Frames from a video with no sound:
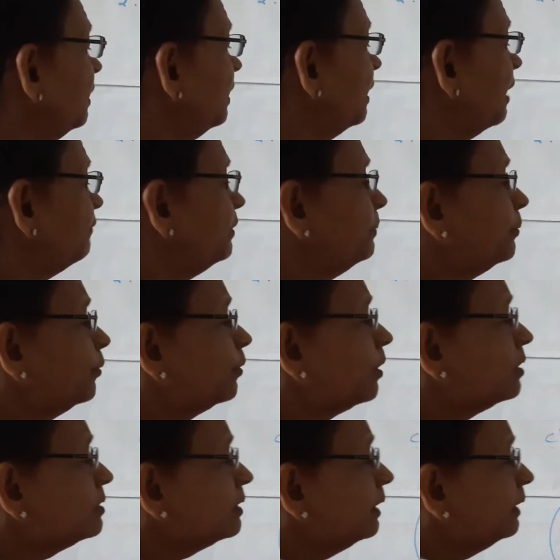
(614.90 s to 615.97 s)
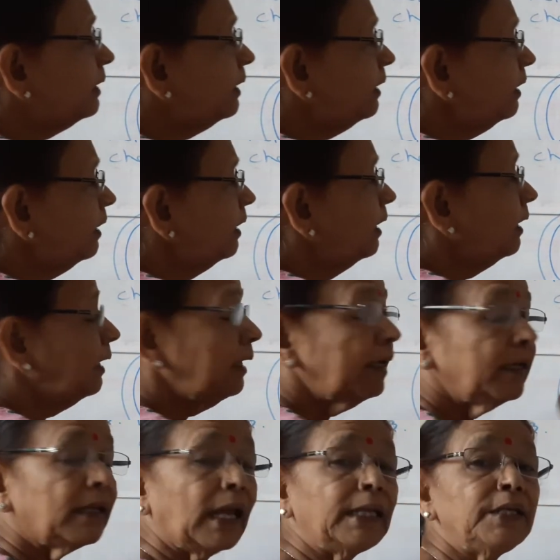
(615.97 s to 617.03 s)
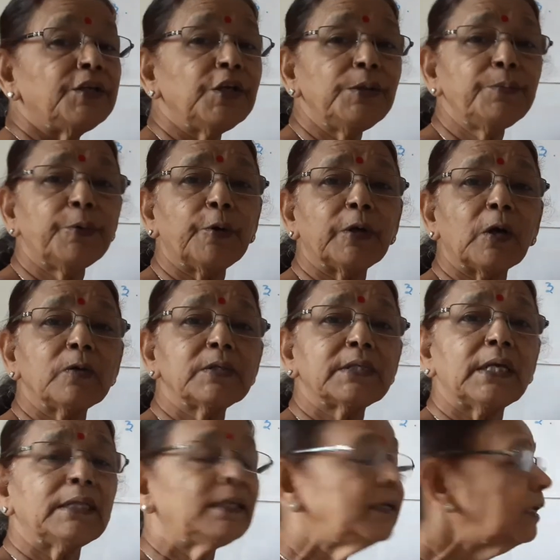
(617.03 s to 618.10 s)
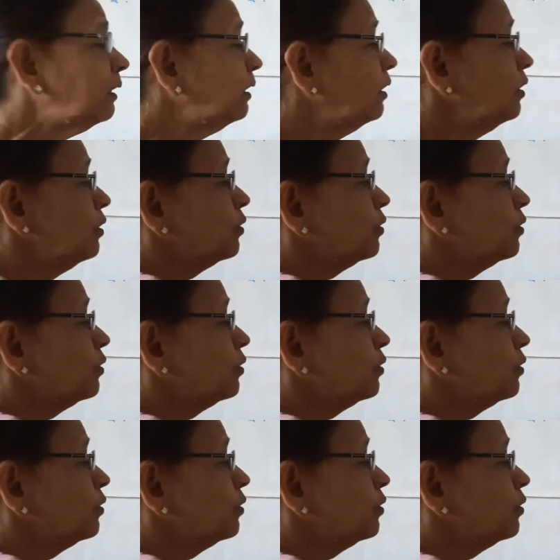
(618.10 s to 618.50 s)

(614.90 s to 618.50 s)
11 protons are there, here 19 protons are there.